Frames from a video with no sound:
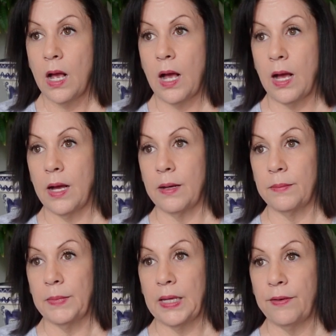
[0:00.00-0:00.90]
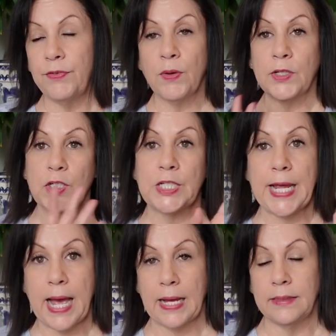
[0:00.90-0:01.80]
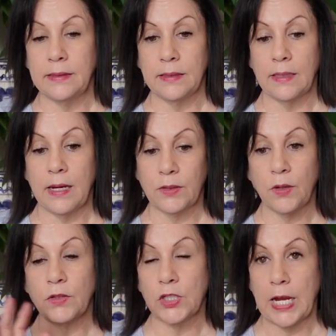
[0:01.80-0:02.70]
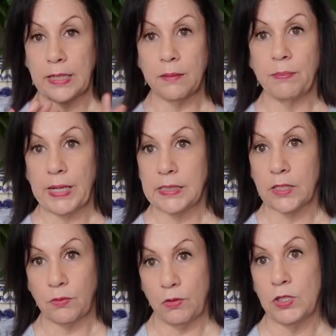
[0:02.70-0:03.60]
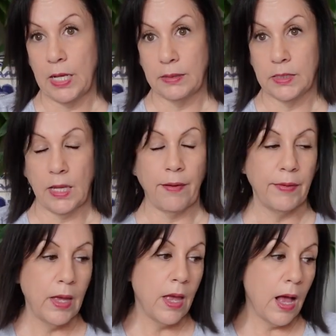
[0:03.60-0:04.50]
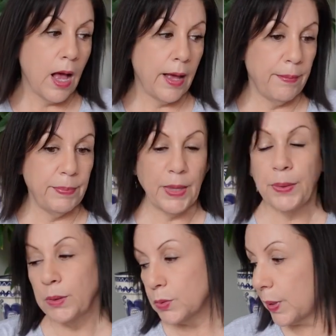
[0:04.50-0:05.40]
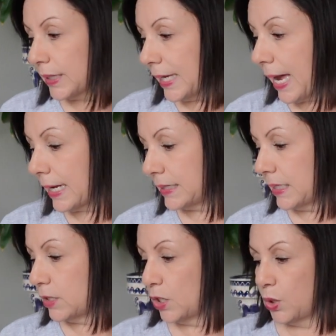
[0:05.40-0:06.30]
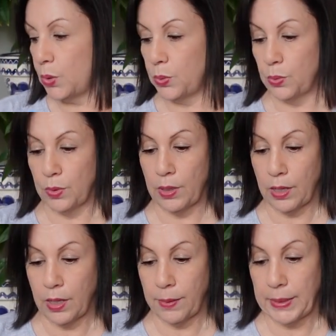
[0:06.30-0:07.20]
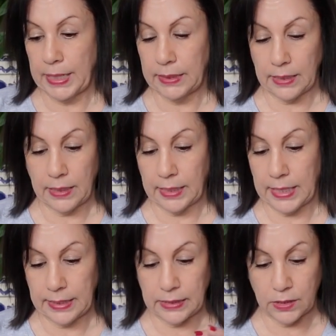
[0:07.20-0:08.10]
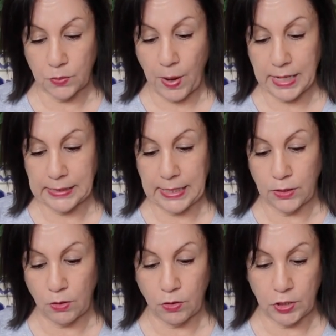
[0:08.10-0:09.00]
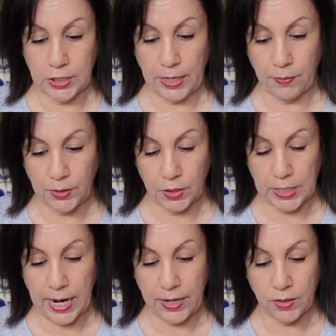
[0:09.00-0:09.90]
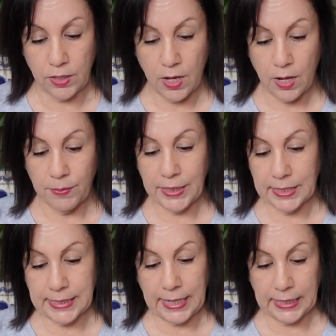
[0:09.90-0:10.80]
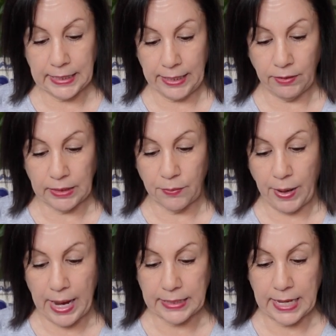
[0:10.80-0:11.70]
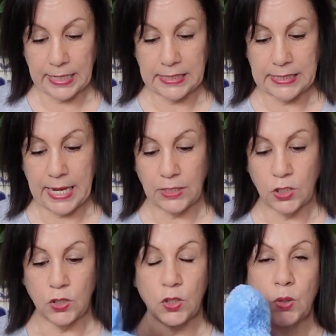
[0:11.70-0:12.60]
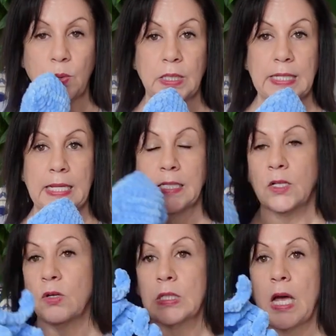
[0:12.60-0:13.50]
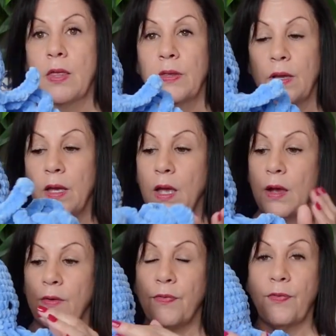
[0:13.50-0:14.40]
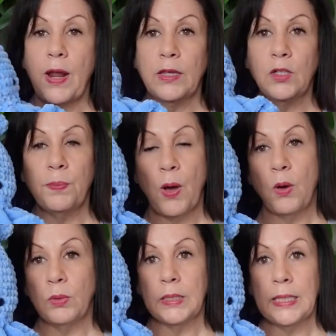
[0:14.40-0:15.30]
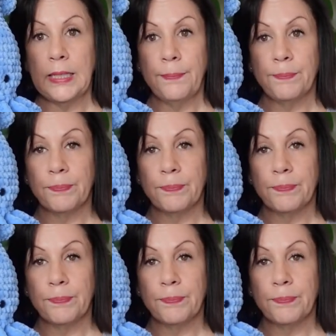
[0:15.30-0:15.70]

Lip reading: If you understand crochet, the basic crochet stuff. There's one thing I did do, and again, this is why I say don't crochet when you're tired, because I clearly read that it said to do the tentacles on the front loop only.